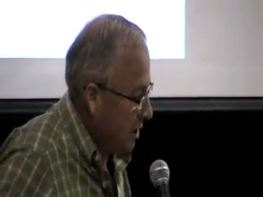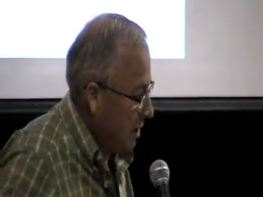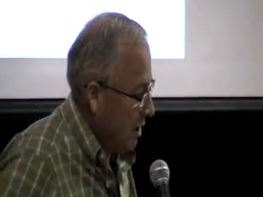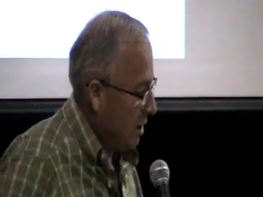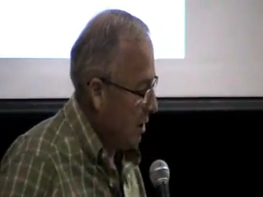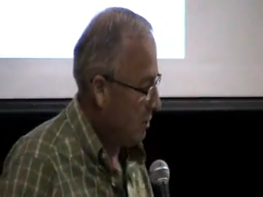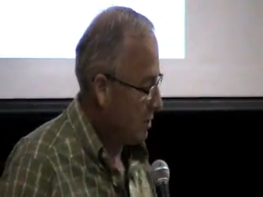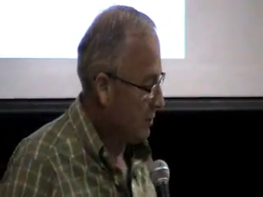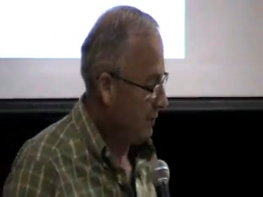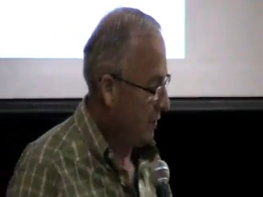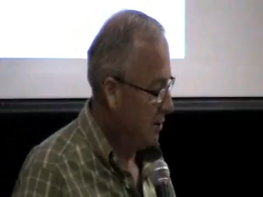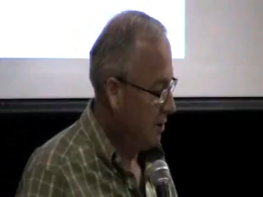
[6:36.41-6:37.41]
was
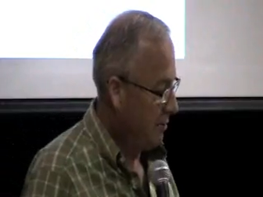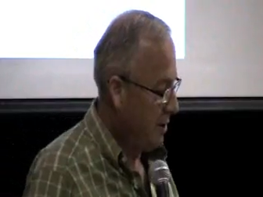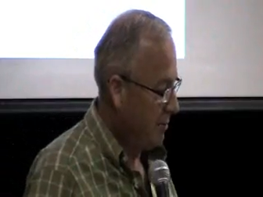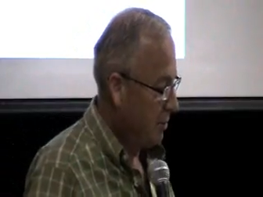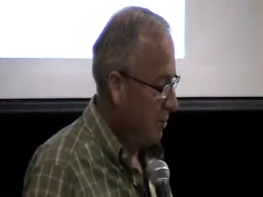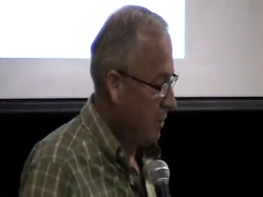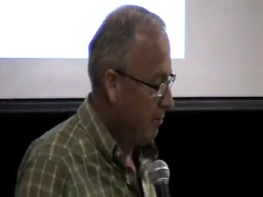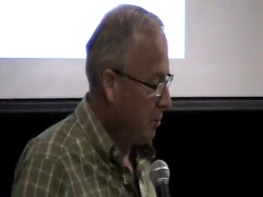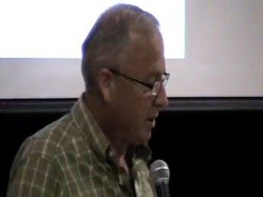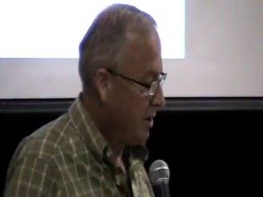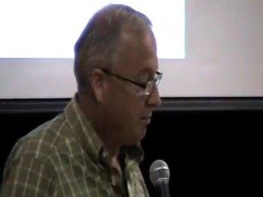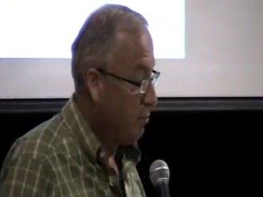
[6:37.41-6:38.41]
affecting the people of
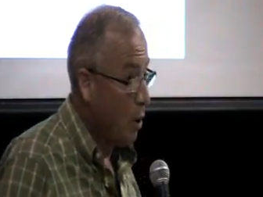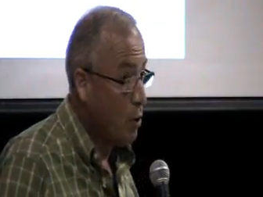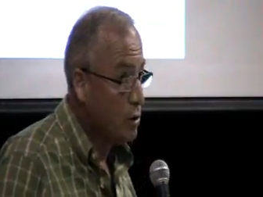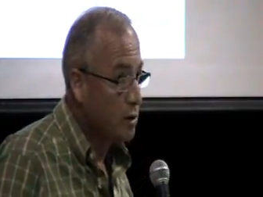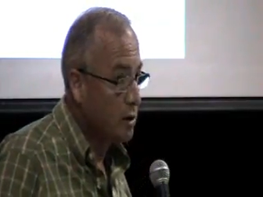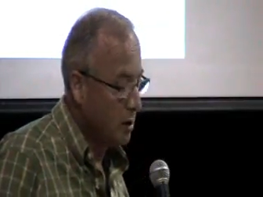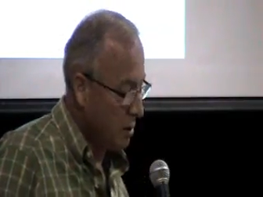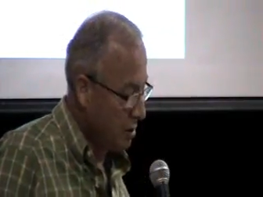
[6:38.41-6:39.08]
Ripley the most.